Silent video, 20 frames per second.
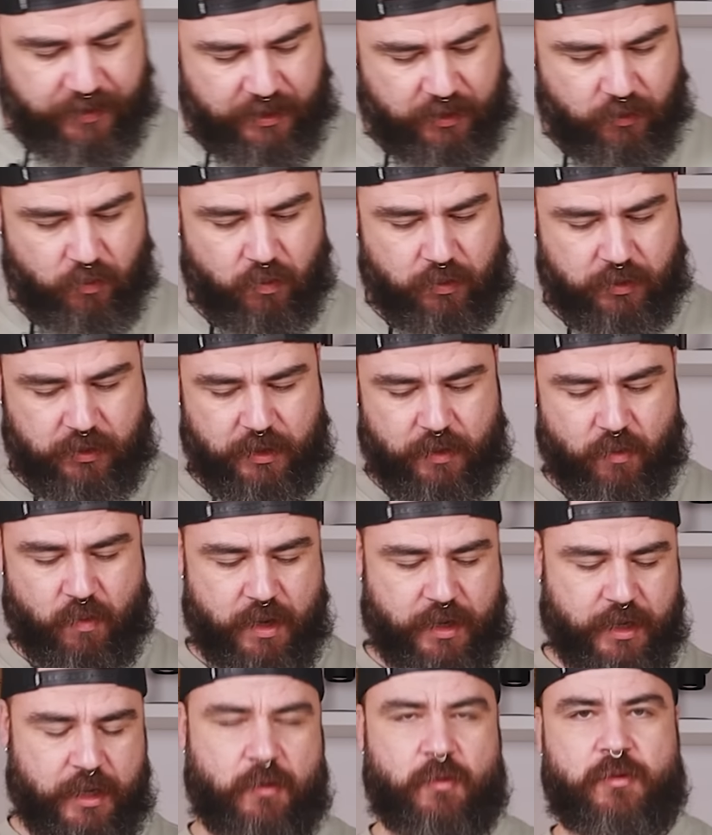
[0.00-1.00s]
That was the
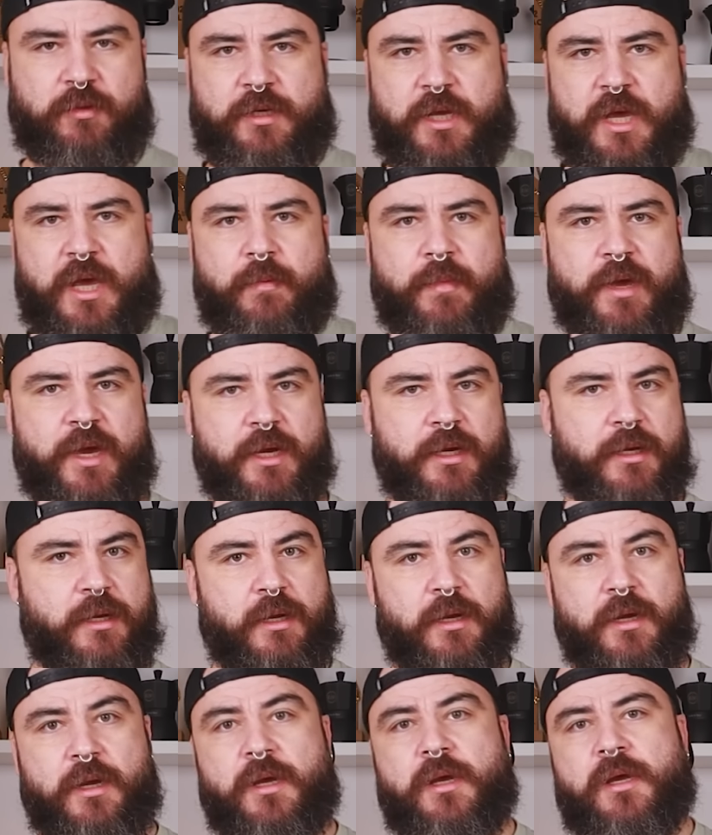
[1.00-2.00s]
one I was aiming.
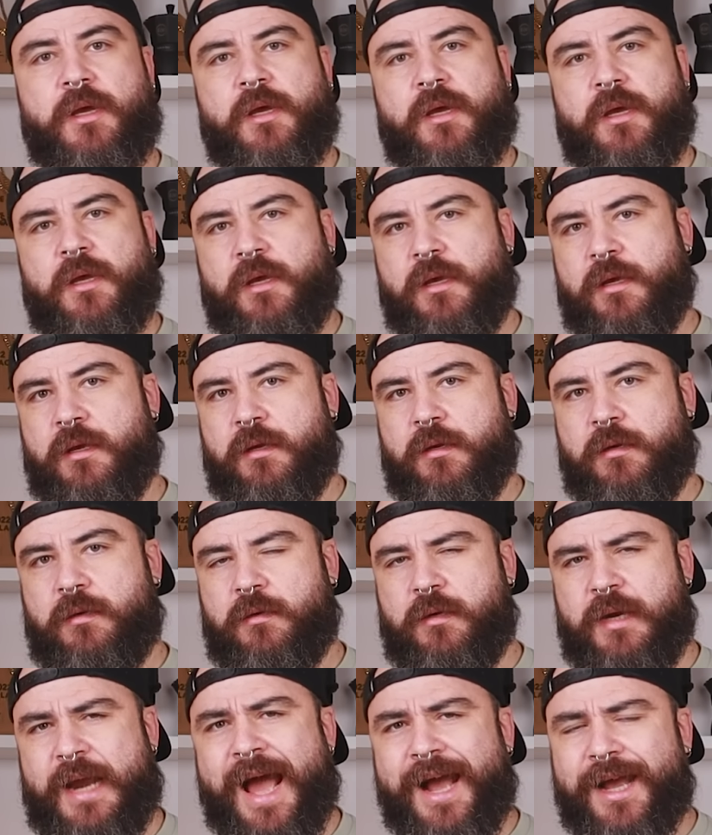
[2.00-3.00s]

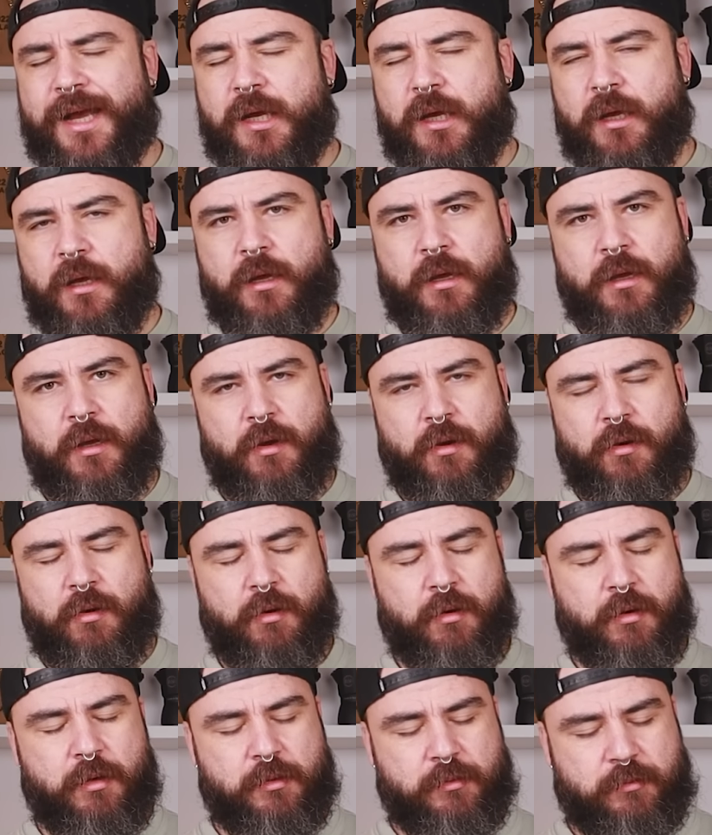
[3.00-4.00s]
Luck
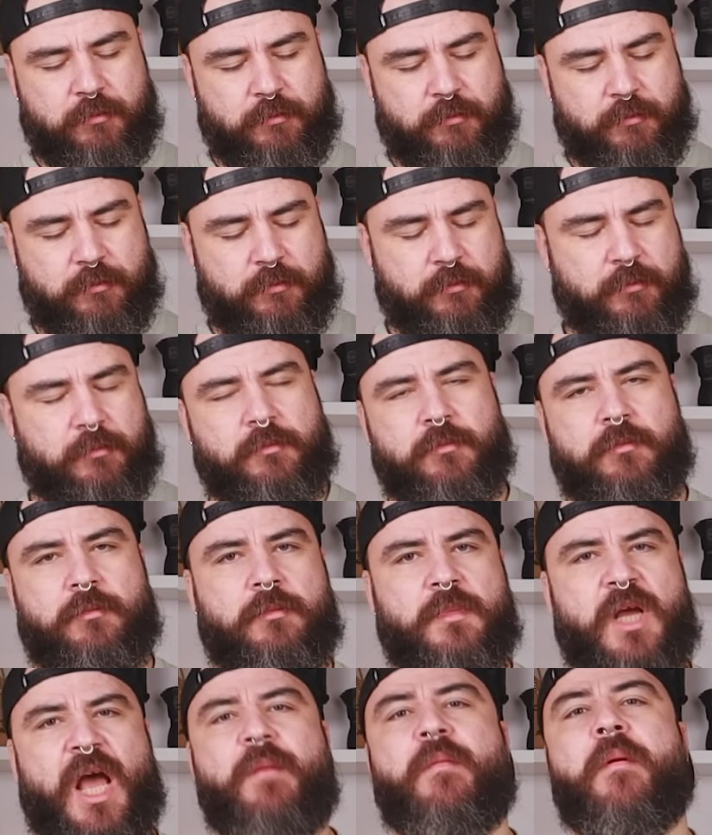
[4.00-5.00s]
or
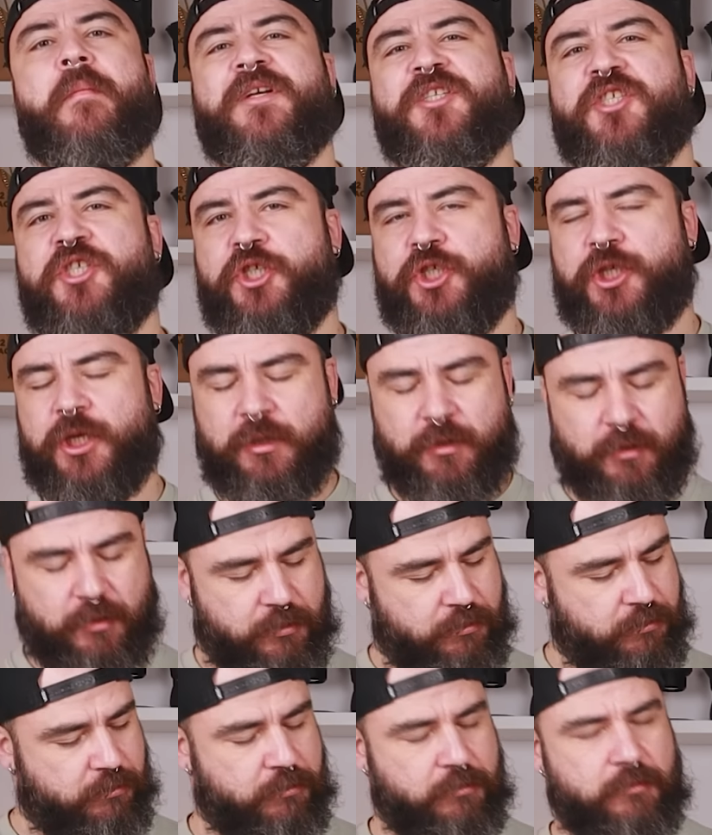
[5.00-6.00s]
I'm a magician?
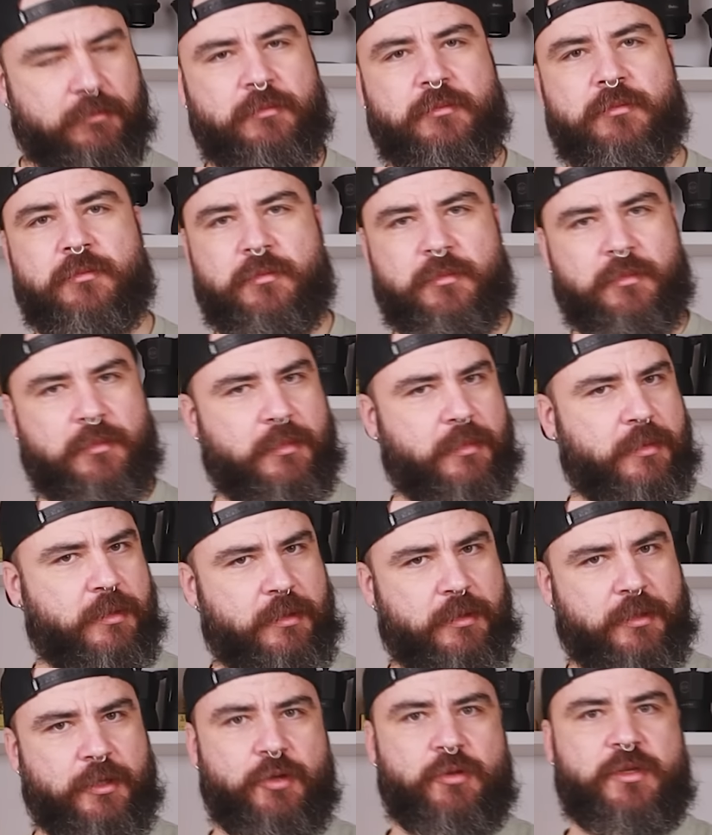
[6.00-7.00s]

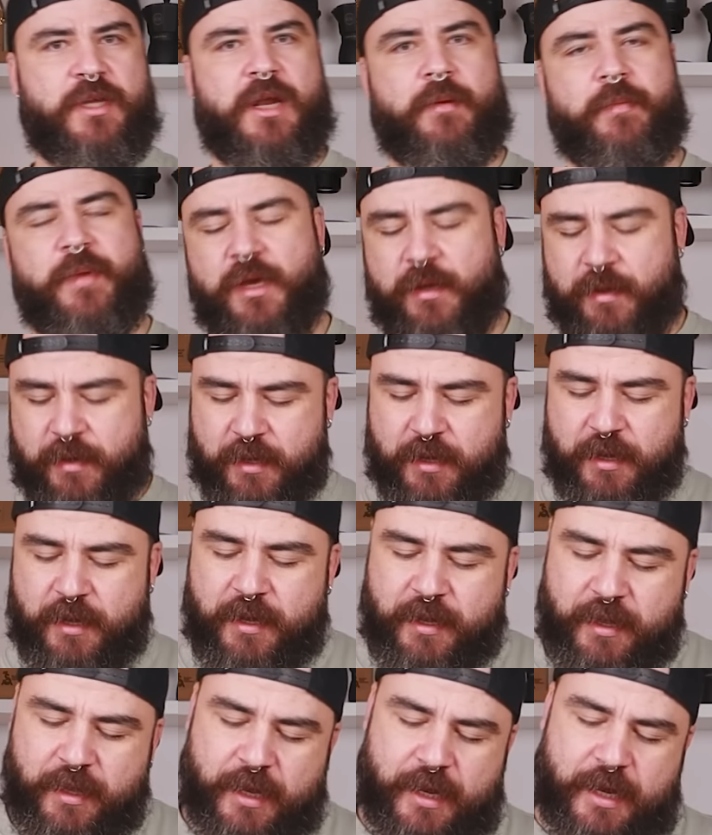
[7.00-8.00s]
You tell me
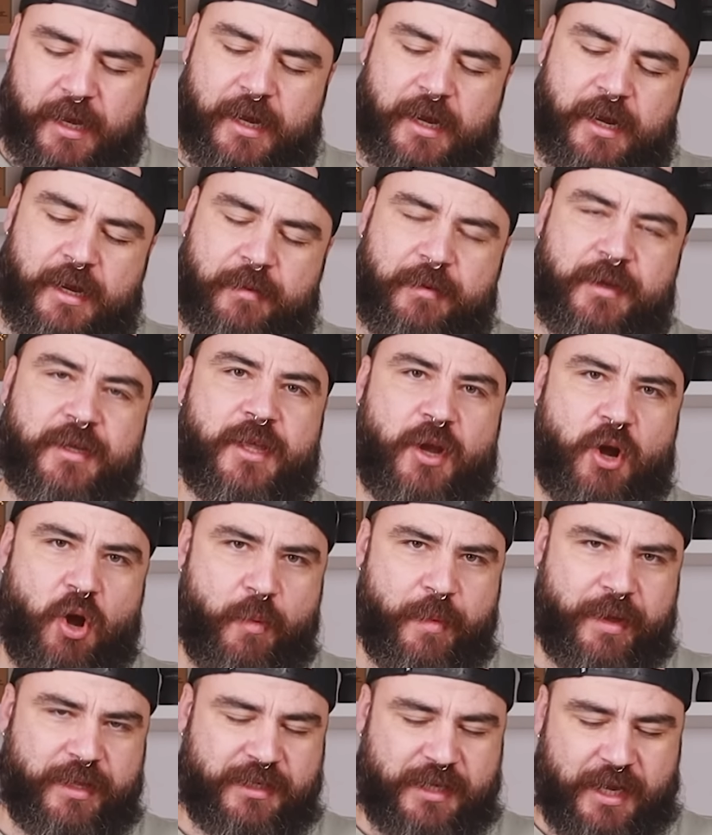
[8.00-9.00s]
in the
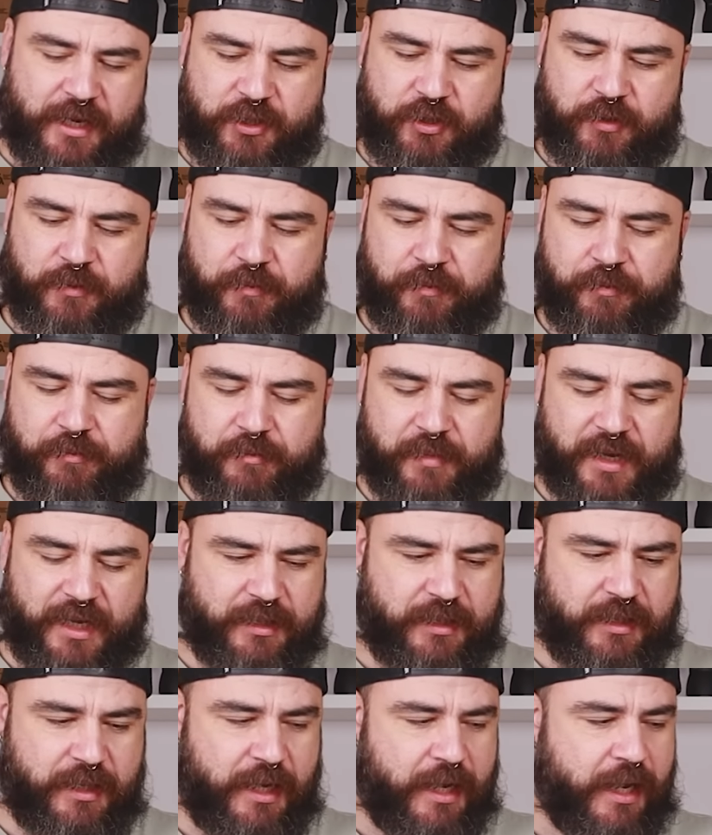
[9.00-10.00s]
comment section.
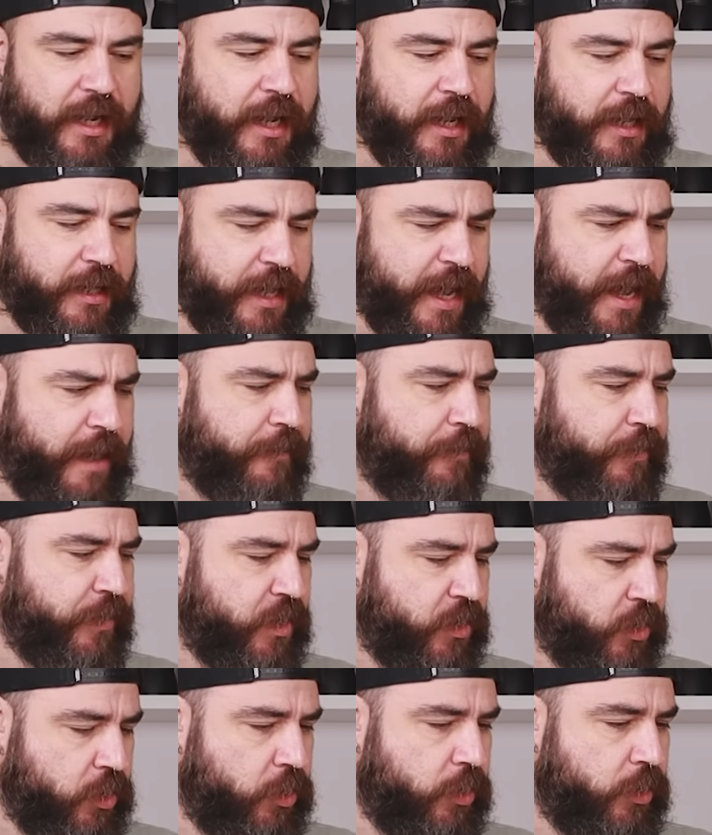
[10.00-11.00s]
But yeah,
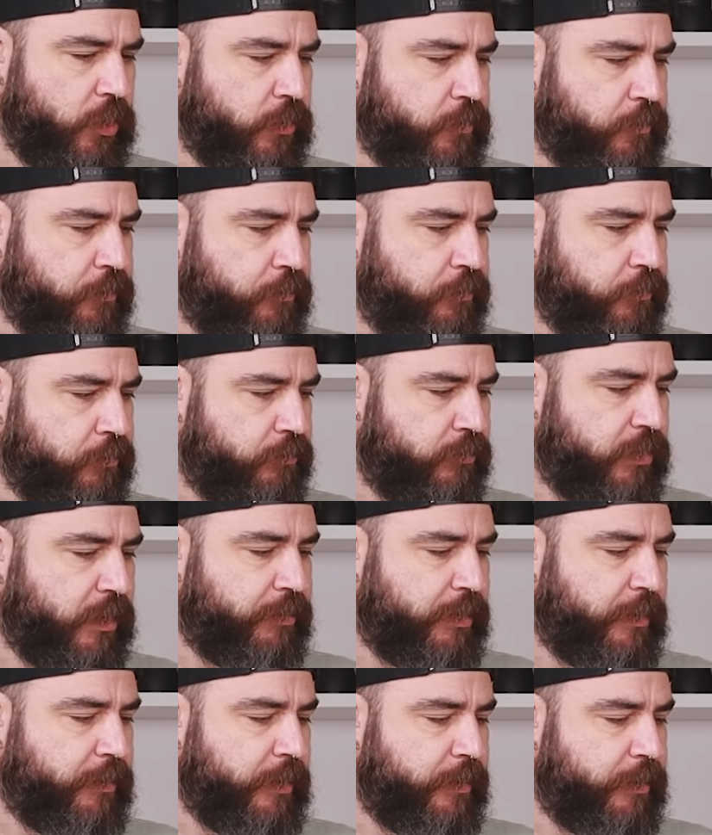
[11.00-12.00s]
so
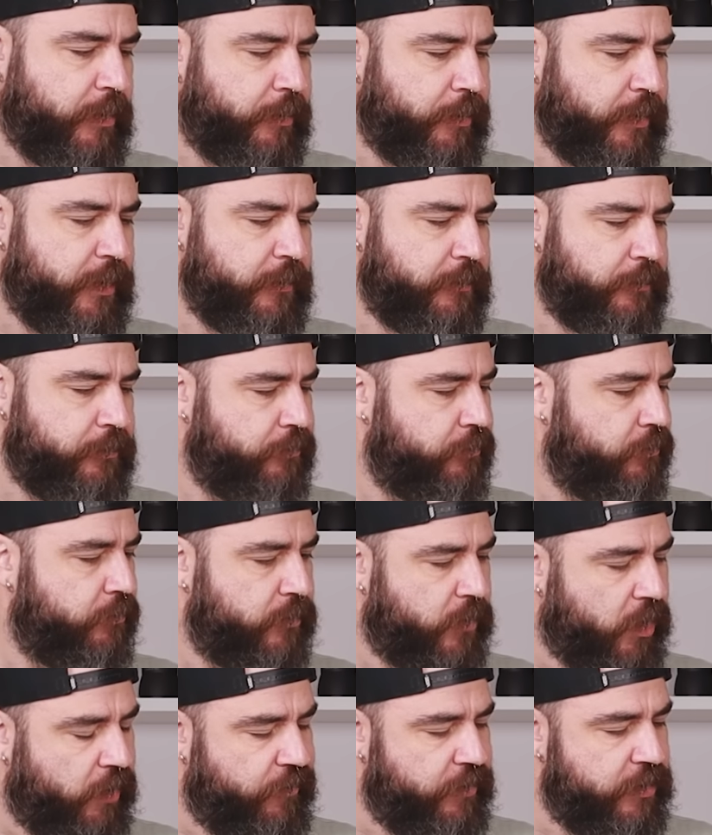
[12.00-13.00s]

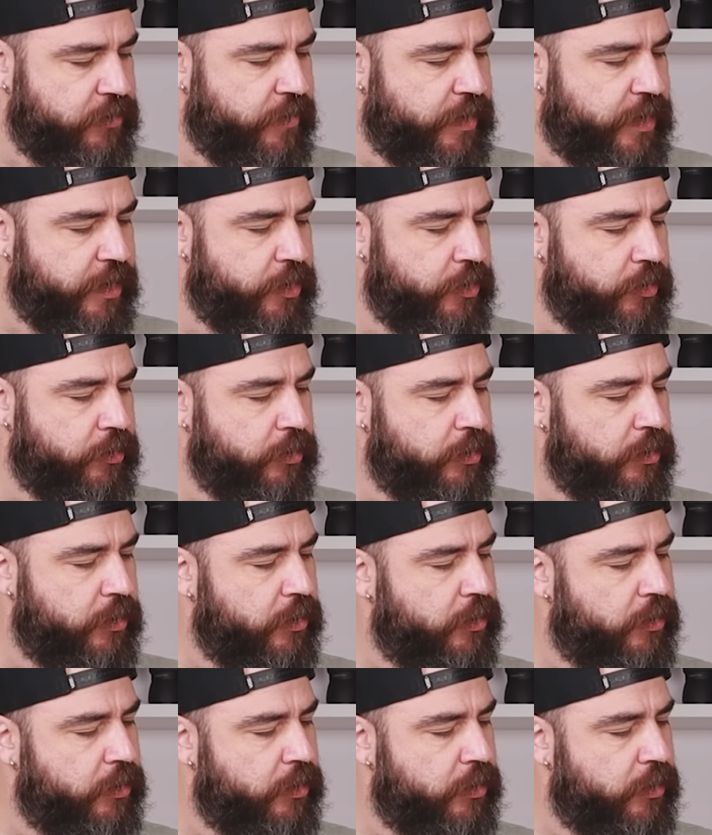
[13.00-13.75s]
coffee is very good.